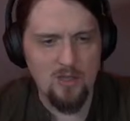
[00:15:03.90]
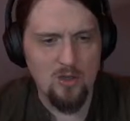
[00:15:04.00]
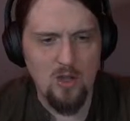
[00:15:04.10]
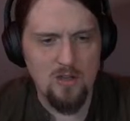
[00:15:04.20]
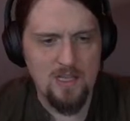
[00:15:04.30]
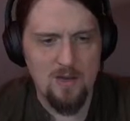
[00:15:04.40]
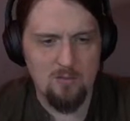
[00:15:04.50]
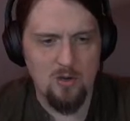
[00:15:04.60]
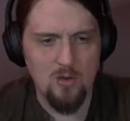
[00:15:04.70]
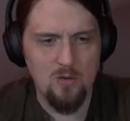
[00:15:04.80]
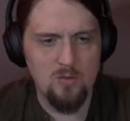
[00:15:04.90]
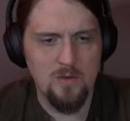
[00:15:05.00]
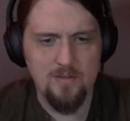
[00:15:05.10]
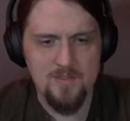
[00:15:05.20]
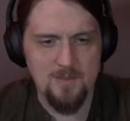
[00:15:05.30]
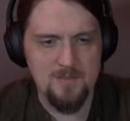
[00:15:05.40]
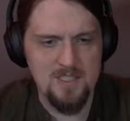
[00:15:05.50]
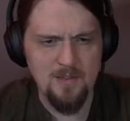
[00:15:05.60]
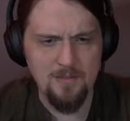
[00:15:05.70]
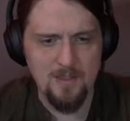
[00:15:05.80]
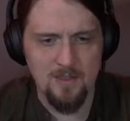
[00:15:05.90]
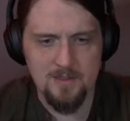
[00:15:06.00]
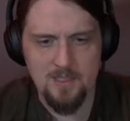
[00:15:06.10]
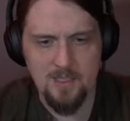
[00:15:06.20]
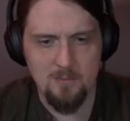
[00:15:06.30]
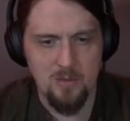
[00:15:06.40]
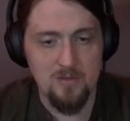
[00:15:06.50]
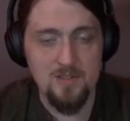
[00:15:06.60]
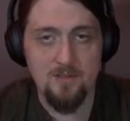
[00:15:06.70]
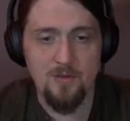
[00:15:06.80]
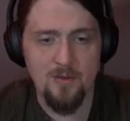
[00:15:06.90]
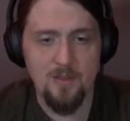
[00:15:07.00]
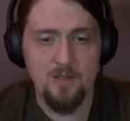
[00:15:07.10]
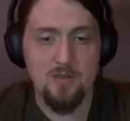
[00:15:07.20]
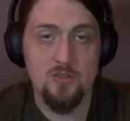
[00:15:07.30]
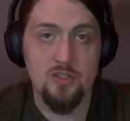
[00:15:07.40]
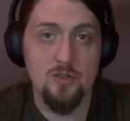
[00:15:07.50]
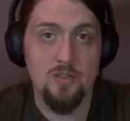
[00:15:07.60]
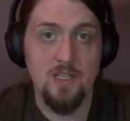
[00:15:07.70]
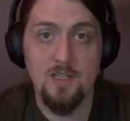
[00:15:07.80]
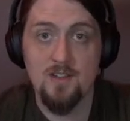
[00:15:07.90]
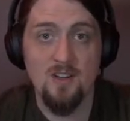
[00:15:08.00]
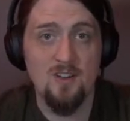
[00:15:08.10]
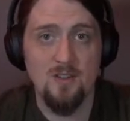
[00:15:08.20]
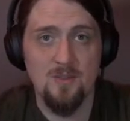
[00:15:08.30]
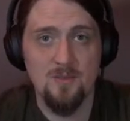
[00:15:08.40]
along that road would have some difficulty in persevering their journey at all.